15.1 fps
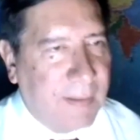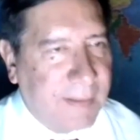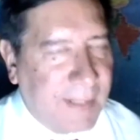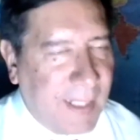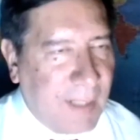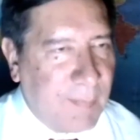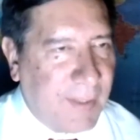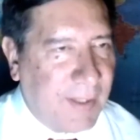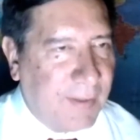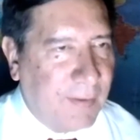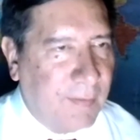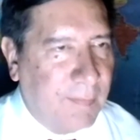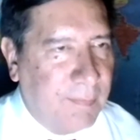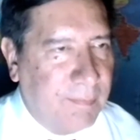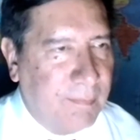came
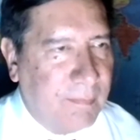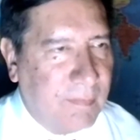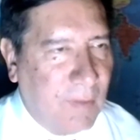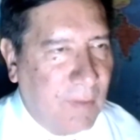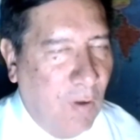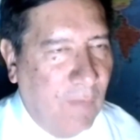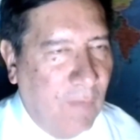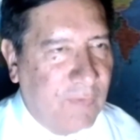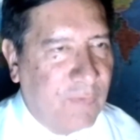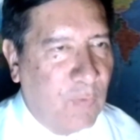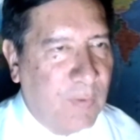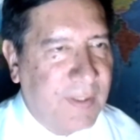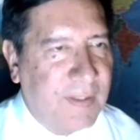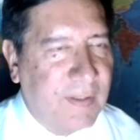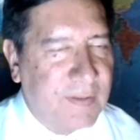here over
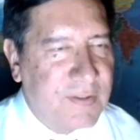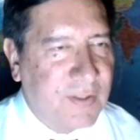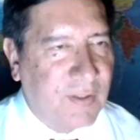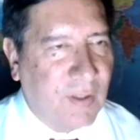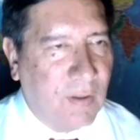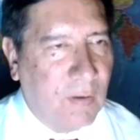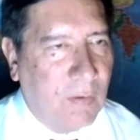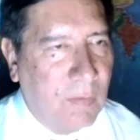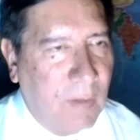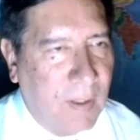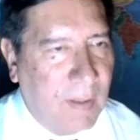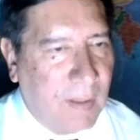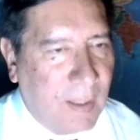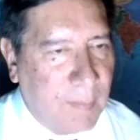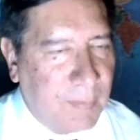40 years ago,
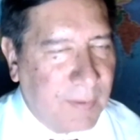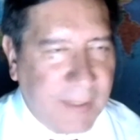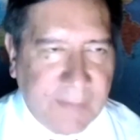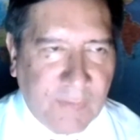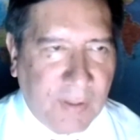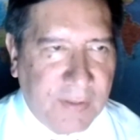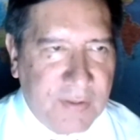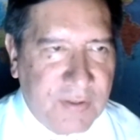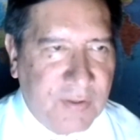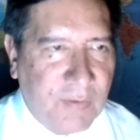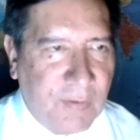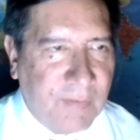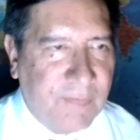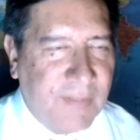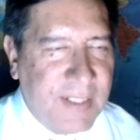I believe, on a
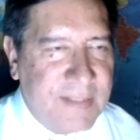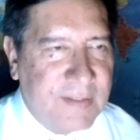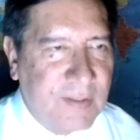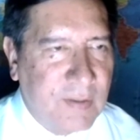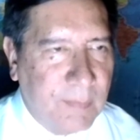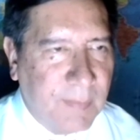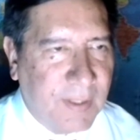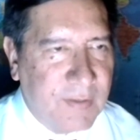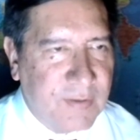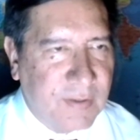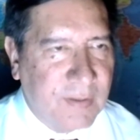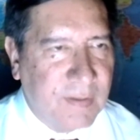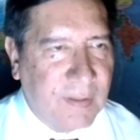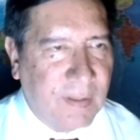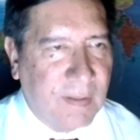student visa. You
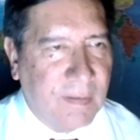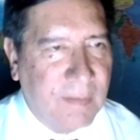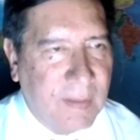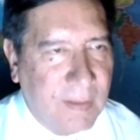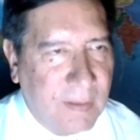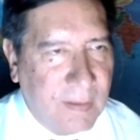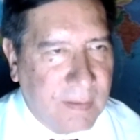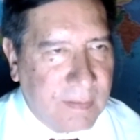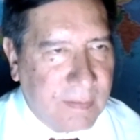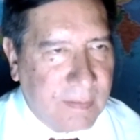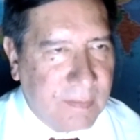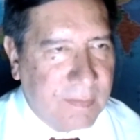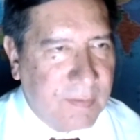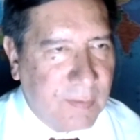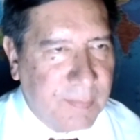mentioned to
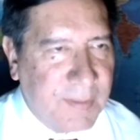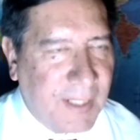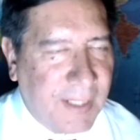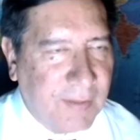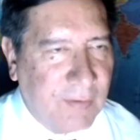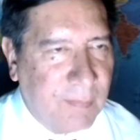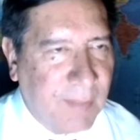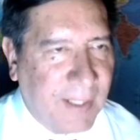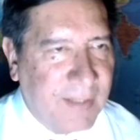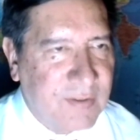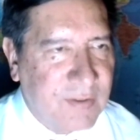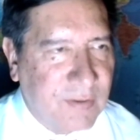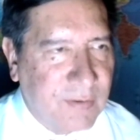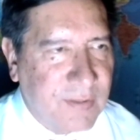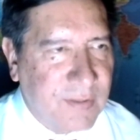obtain your
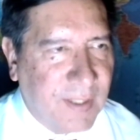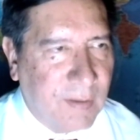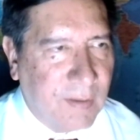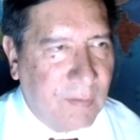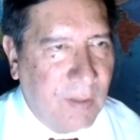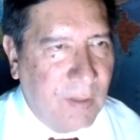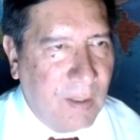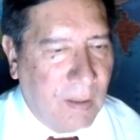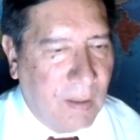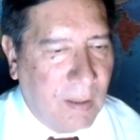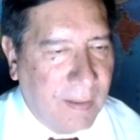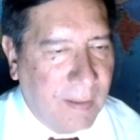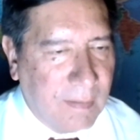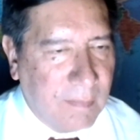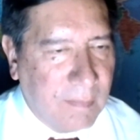master's. Now,
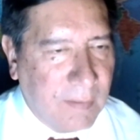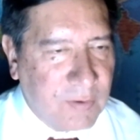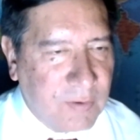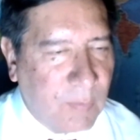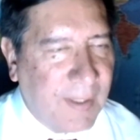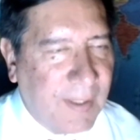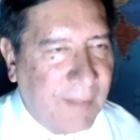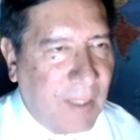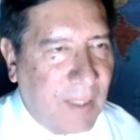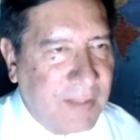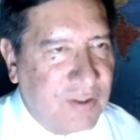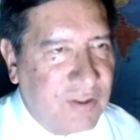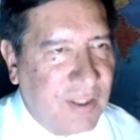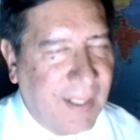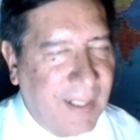so I
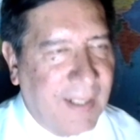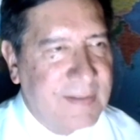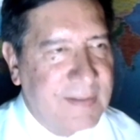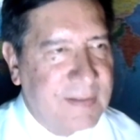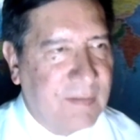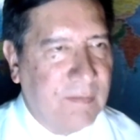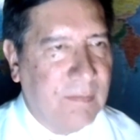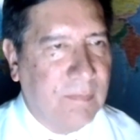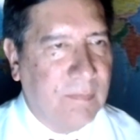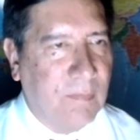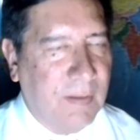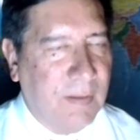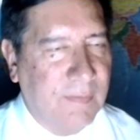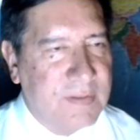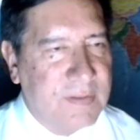should ask, or
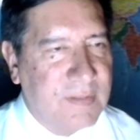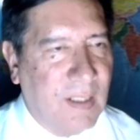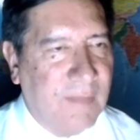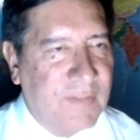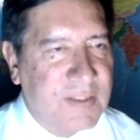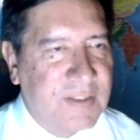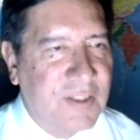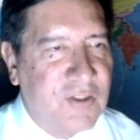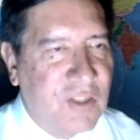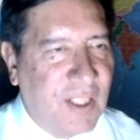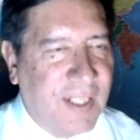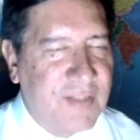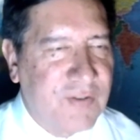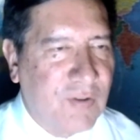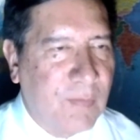one of us obviously should
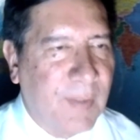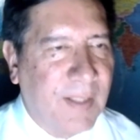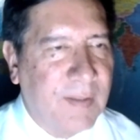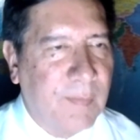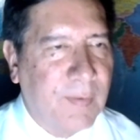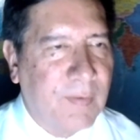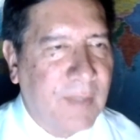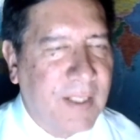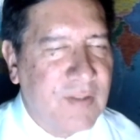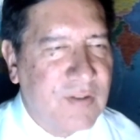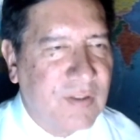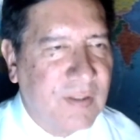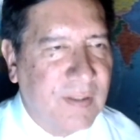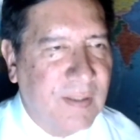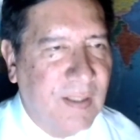ask you about
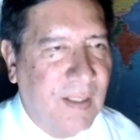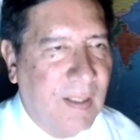immigration.